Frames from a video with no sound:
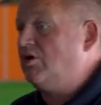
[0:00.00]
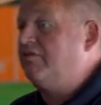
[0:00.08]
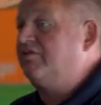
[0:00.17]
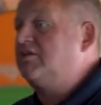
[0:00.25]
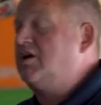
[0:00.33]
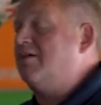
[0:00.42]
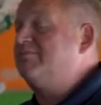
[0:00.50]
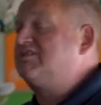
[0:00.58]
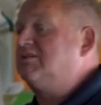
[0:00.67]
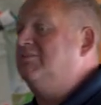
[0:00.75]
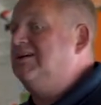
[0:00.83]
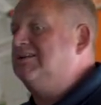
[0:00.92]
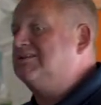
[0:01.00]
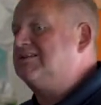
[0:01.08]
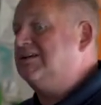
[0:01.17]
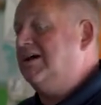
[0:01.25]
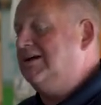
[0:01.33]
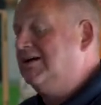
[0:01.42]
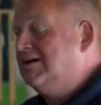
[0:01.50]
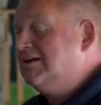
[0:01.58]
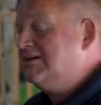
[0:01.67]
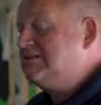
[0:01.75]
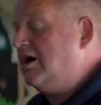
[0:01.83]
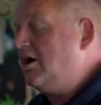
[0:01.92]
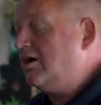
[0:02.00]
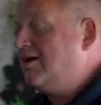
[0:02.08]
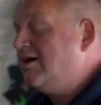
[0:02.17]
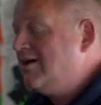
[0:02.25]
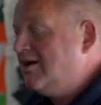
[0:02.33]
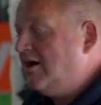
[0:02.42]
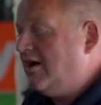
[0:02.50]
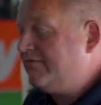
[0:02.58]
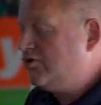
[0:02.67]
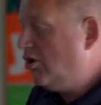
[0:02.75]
often come to me and say, Doug, I've